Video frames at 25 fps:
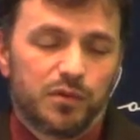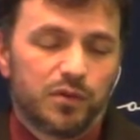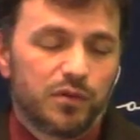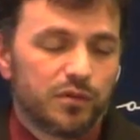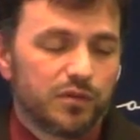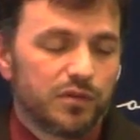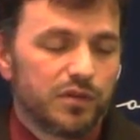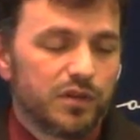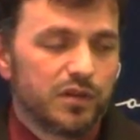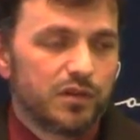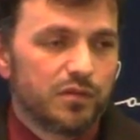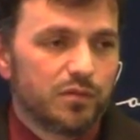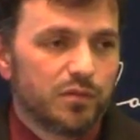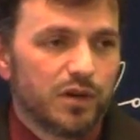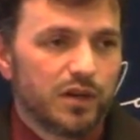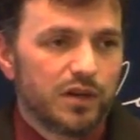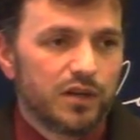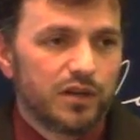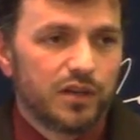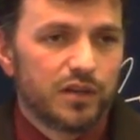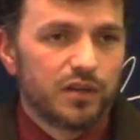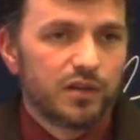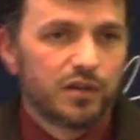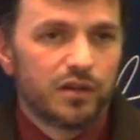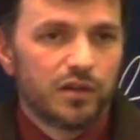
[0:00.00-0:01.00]
on teeth
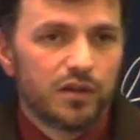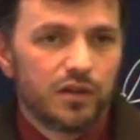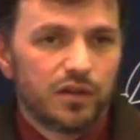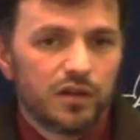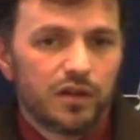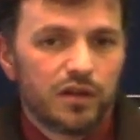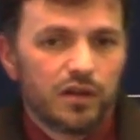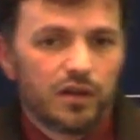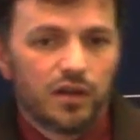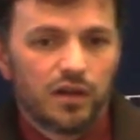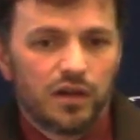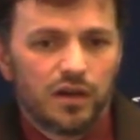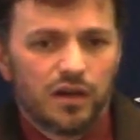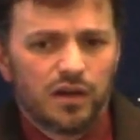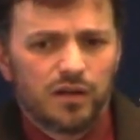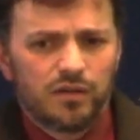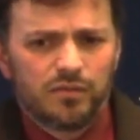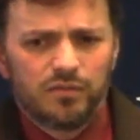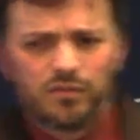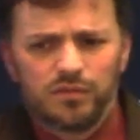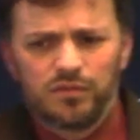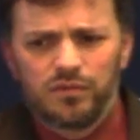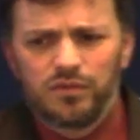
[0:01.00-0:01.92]
whitening. Uh,